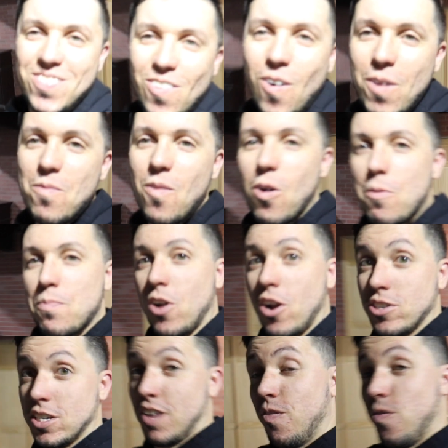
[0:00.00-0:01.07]
One more
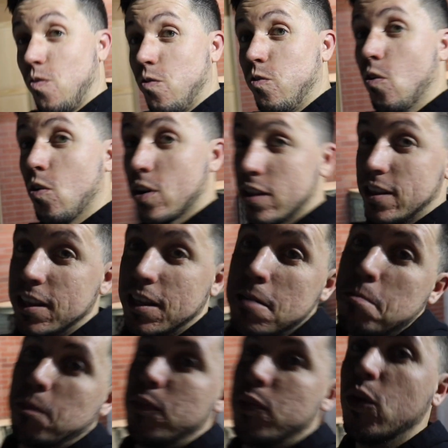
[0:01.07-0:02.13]
project for the
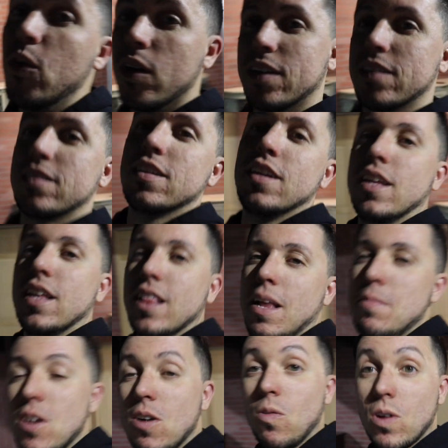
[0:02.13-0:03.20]
books.
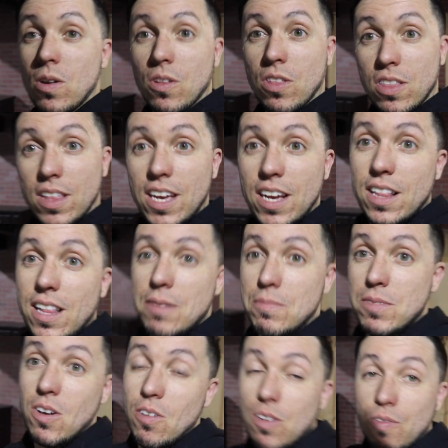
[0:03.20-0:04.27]
Let me know what you think. Let
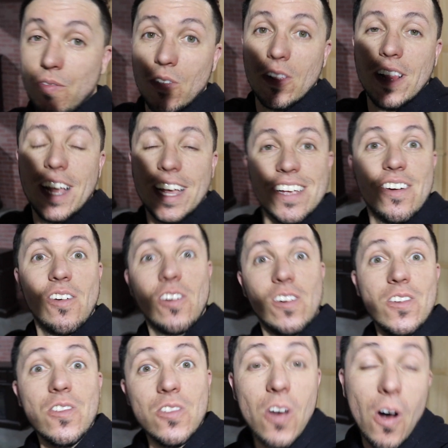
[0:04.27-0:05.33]
me know if you like it or
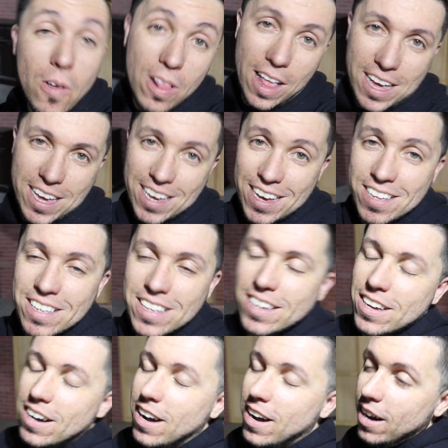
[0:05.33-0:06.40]
you don't like it.
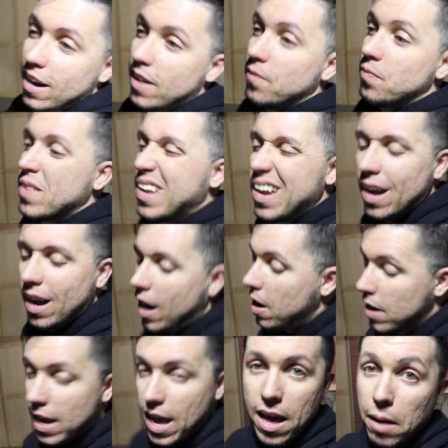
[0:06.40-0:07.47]

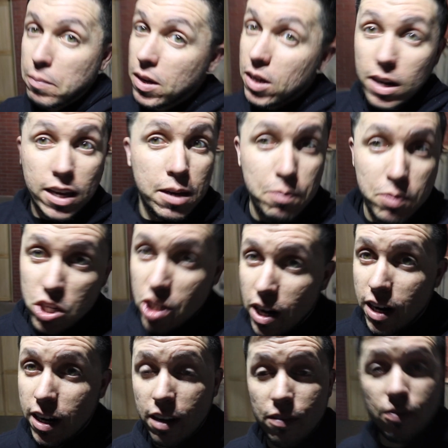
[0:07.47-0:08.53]
Again, I'm gonna keep
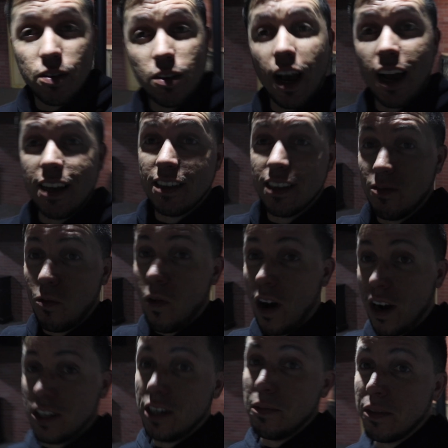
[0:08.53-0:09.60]
sharing. If you guys
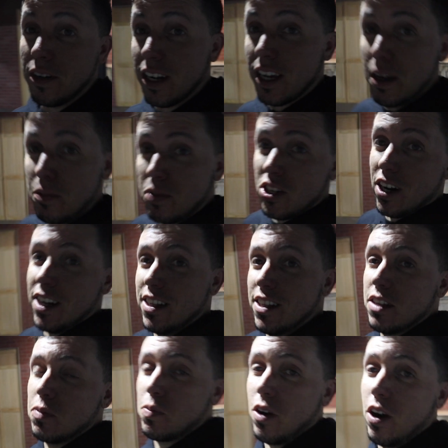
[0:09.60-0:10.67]
watch, I'm gonna keep sharing
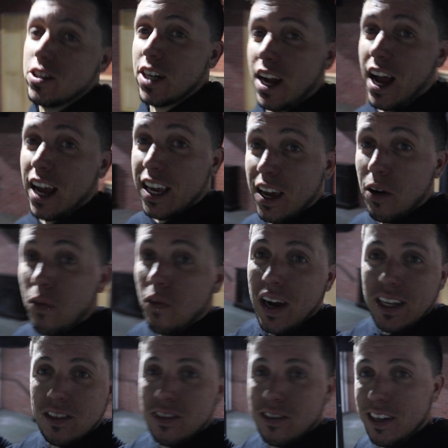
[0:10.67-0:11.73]
this project. I can't
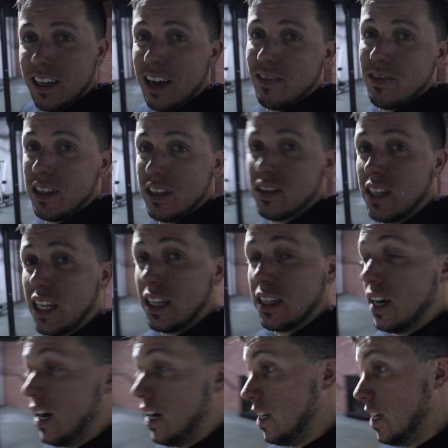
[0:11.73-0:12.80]
wait to have this thing
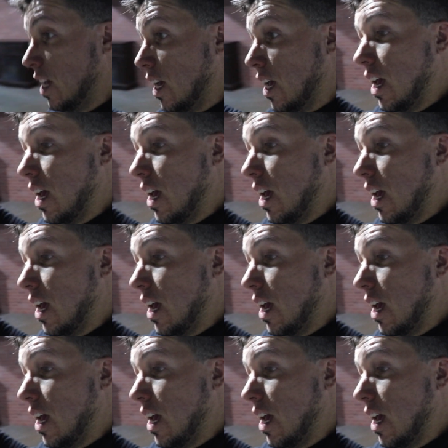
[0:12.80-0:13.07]
done.